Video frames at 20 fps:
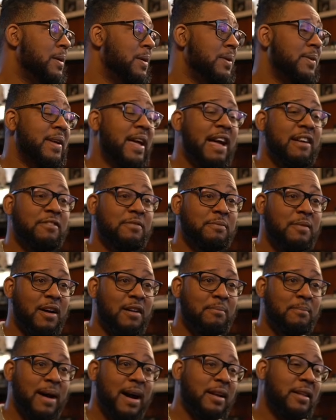you have a
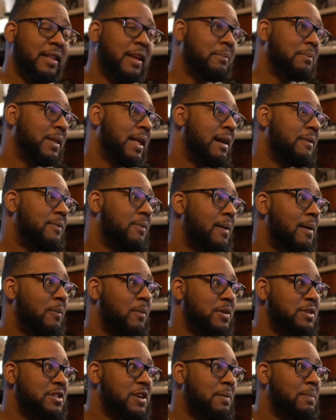modeling platform,
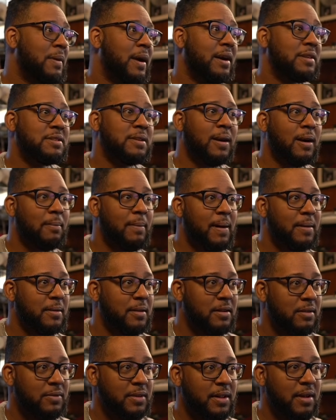which I'll probably talk about in
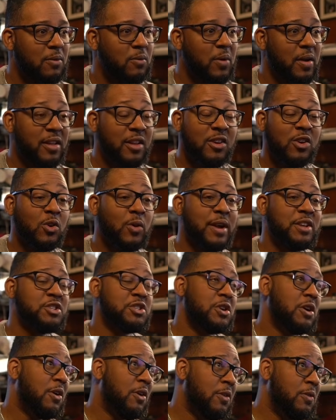another video, where you can create
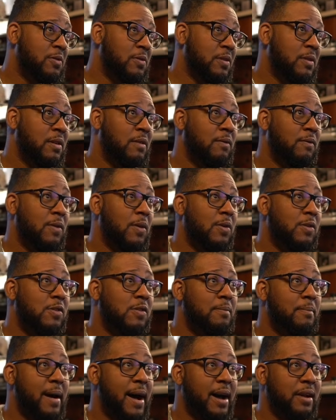your own vocal
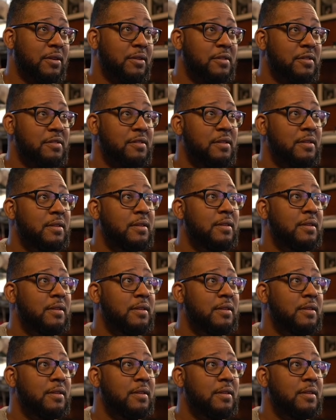models.